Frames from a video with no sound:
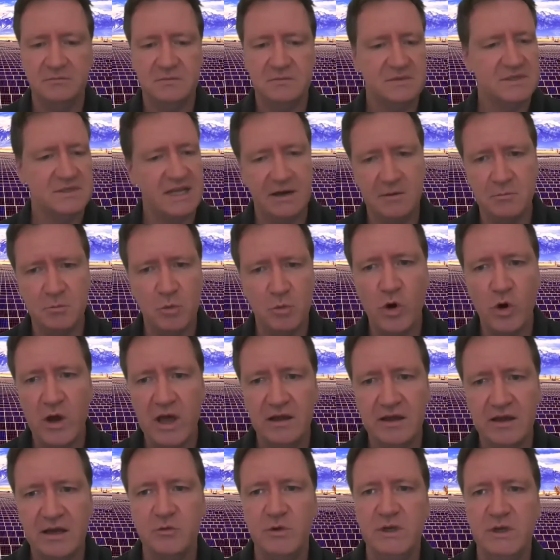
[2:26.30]
needs to get
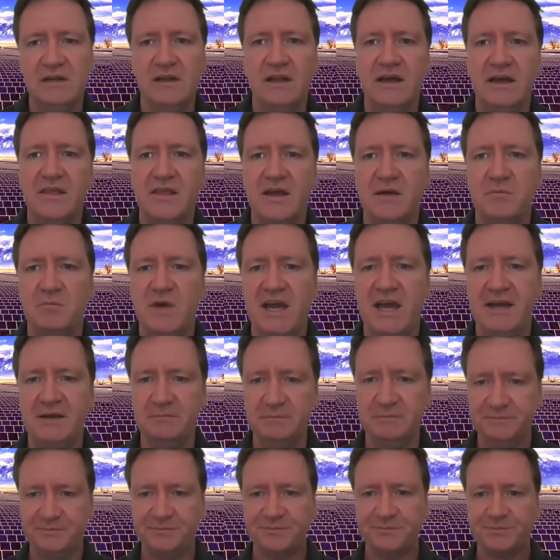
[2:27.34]
out there, and I think
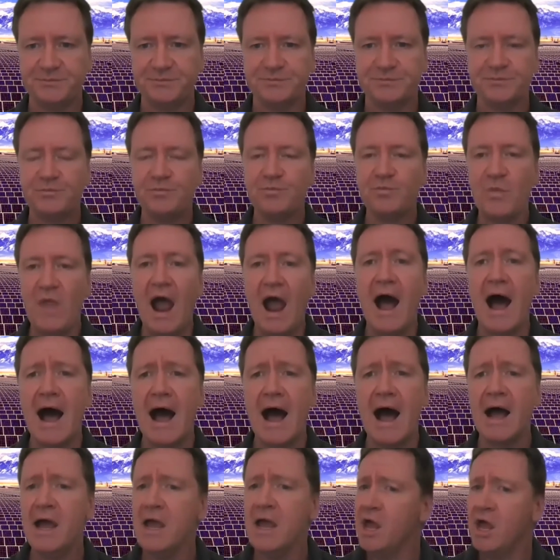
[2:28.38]
John said it more
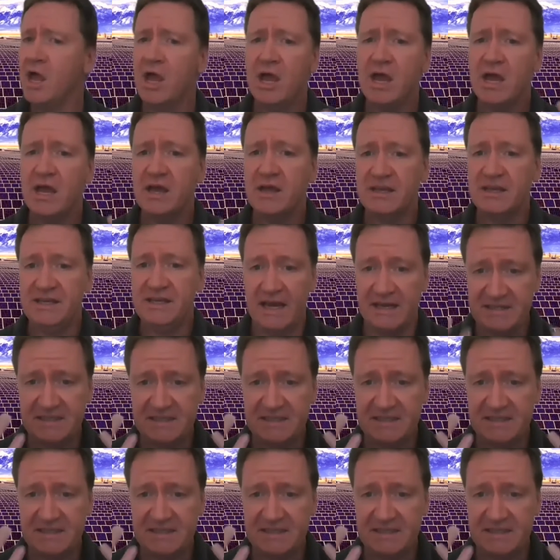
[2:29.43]
eloquently than me.